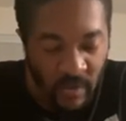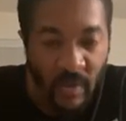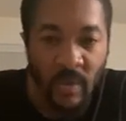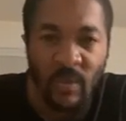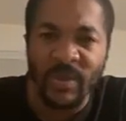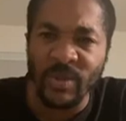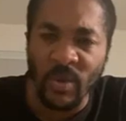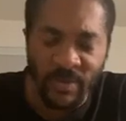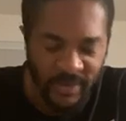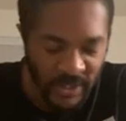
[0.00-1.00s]
What sort
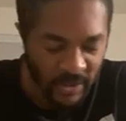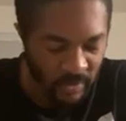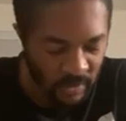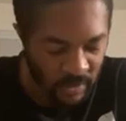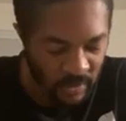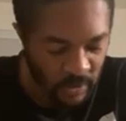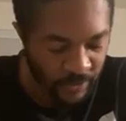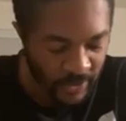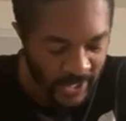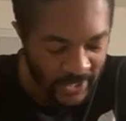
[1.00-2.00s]
of sound?
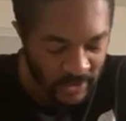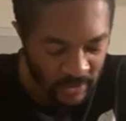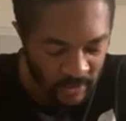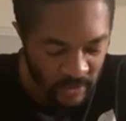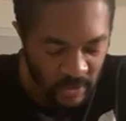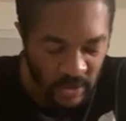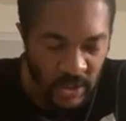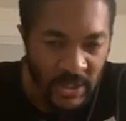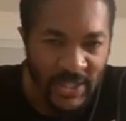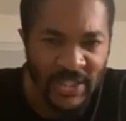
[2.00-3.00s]
Sophie asked.
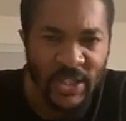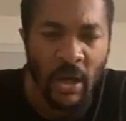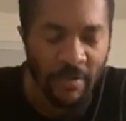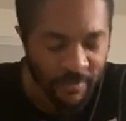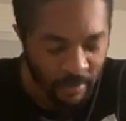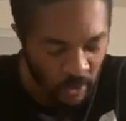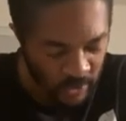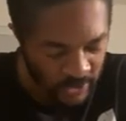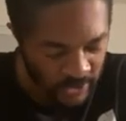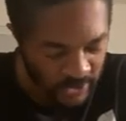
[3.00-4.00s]
A soft
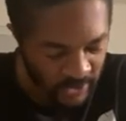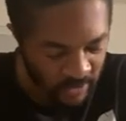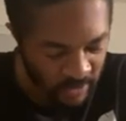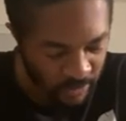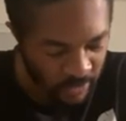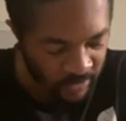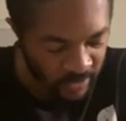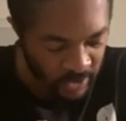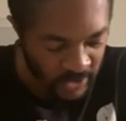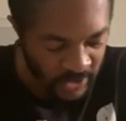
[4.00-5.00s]
moaning sound, the
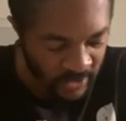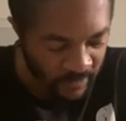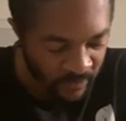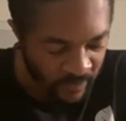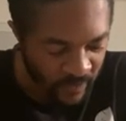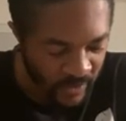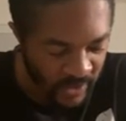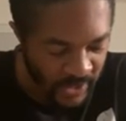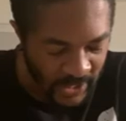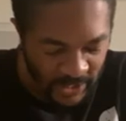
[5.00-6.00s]
BFG said.
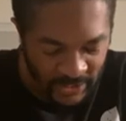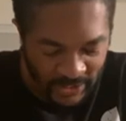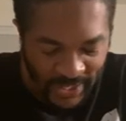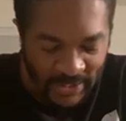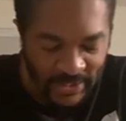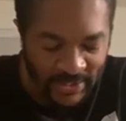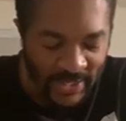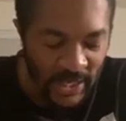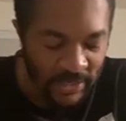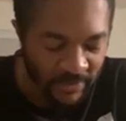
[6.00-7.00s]
It is like the
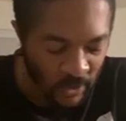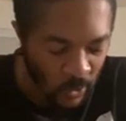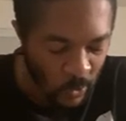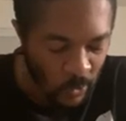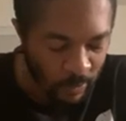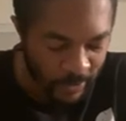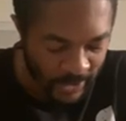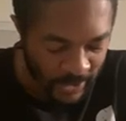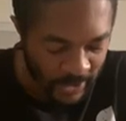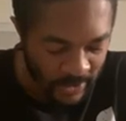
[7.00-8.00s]
sound of an old
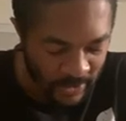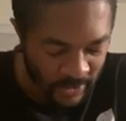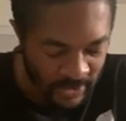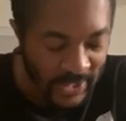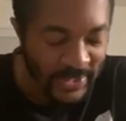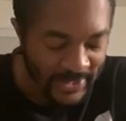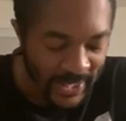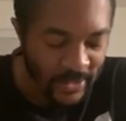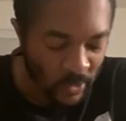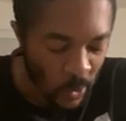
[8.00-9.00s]
man. It's like the
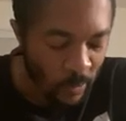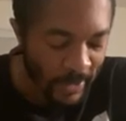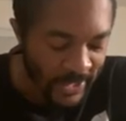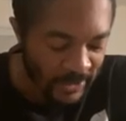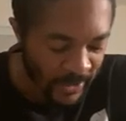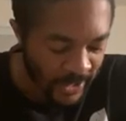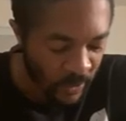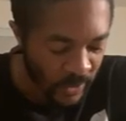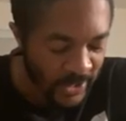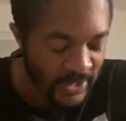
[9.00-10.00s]
sound an old man is making
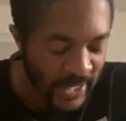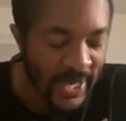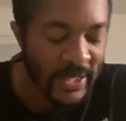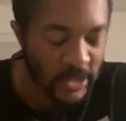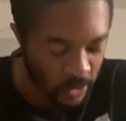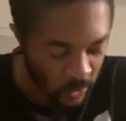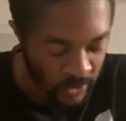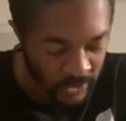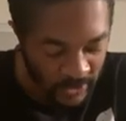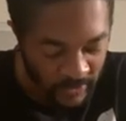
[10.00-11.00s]
when he is dying
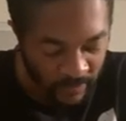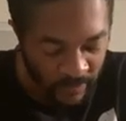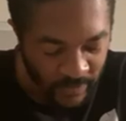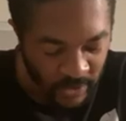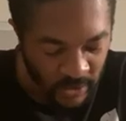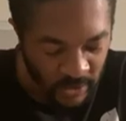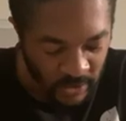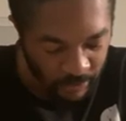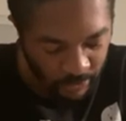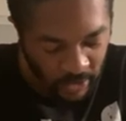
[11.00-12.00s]
slowly.
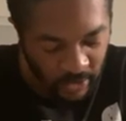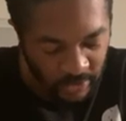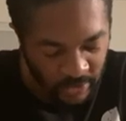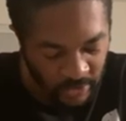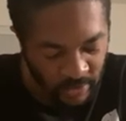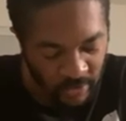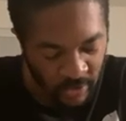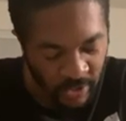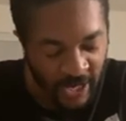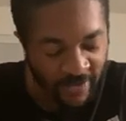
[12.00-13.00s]
He paused. The
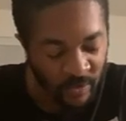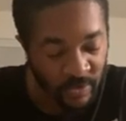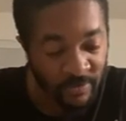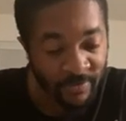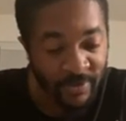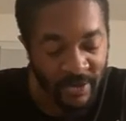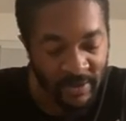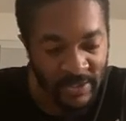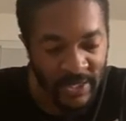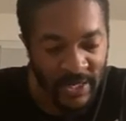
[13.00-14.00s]
cave was very
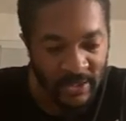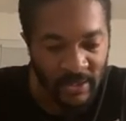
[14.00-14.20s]
silent.